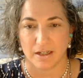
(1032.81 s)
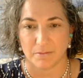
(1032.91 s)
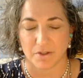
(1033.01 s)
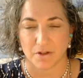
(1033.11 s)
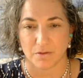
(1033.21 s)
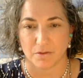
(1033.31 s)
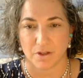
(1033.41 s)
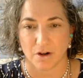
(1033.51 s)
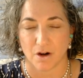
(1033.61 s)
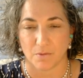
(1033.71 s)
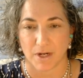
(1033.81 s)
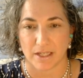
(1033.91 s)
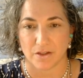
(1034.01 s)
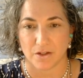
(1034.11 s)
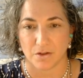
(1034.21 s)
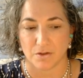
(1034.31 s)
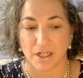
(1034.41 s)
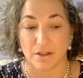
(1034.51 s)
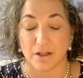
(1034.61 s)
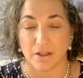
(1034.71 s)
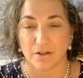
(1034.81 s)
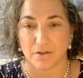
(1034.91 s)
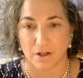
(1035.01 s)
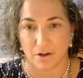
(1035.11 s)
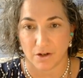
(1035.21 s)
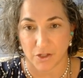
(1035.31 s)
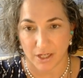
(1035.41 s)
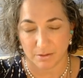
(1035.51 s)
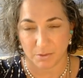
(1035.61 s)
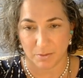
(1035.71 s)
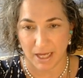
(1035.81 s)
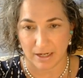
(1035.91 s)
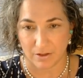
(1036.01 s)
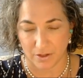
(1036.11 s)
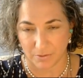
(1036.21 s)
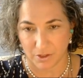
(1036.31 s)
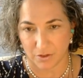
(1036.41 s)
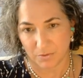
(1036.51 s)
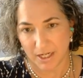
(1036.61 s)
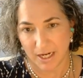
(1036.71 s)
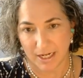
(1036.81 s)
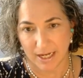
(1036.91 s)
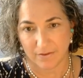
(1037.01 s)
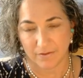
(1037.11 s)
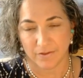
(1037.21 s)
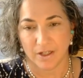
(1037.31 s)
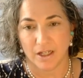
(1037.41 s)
So there are ways to either there are adjustable paddles, which is what I have,